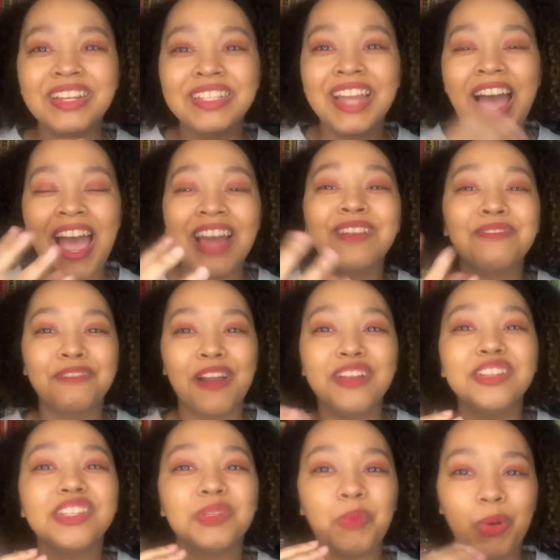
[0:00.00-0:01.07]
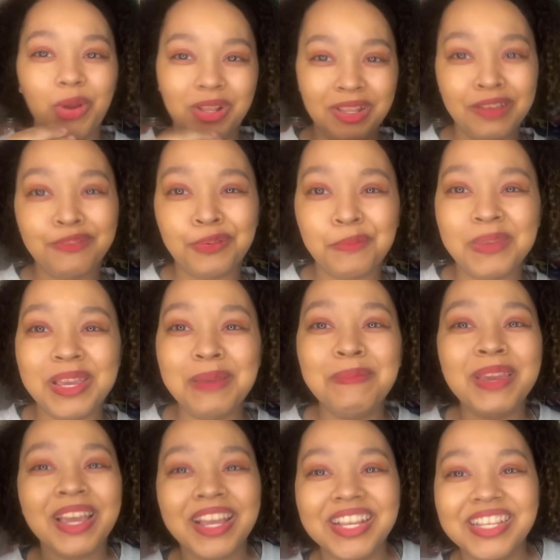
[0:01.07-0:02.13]
I had a friend spoil it for me
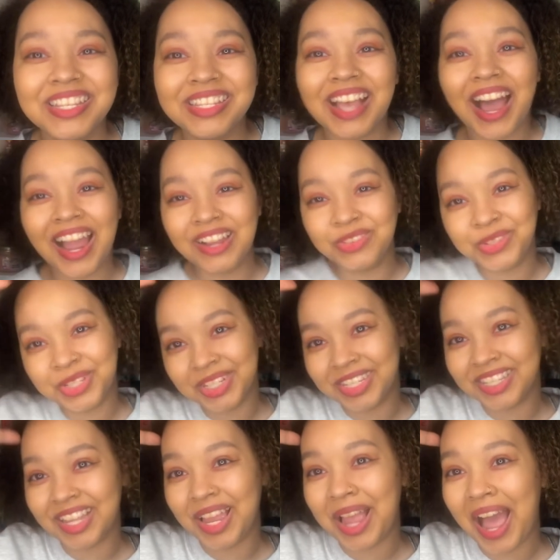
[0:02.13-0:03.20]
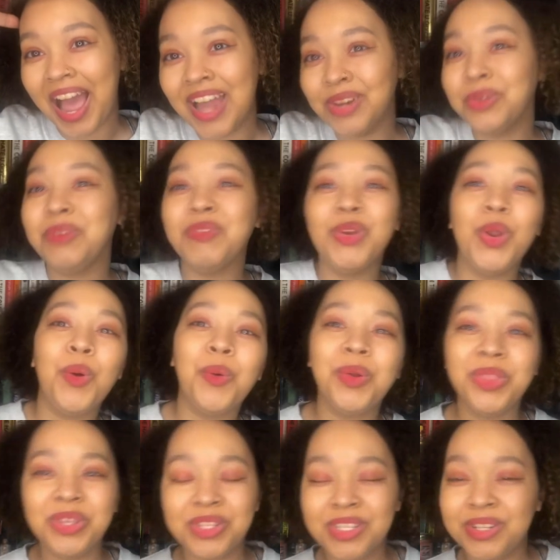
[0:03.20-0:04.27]
because I was just like, I don't even know where
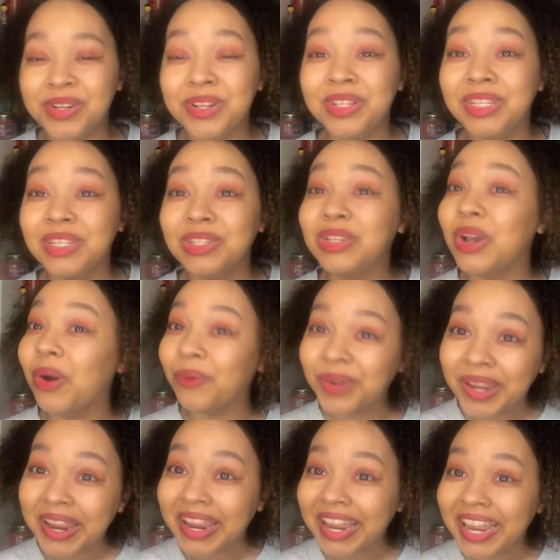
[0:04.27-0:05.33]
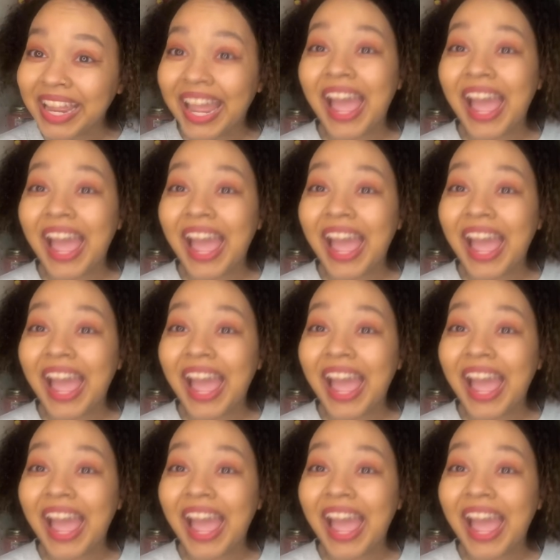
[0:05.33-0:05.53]
this series is going.